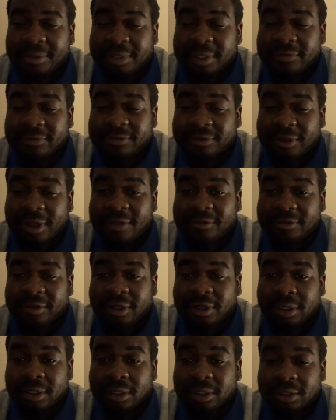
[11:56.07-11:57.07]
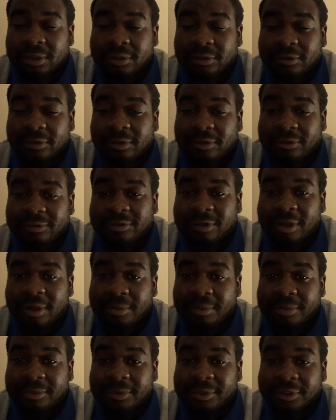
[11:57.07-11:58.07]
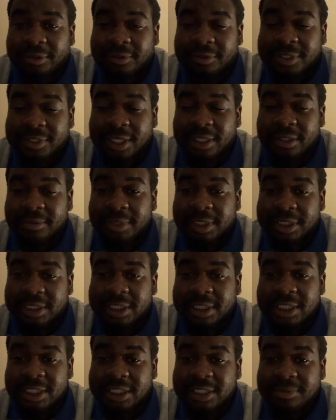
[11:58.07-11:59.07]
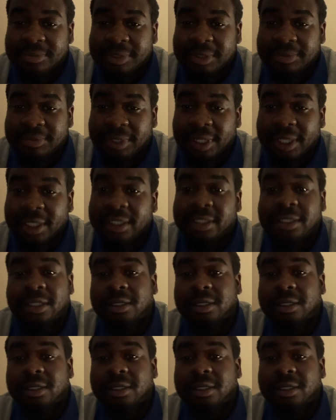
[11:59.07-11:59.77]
further from the centre mid. He needs to be playing in that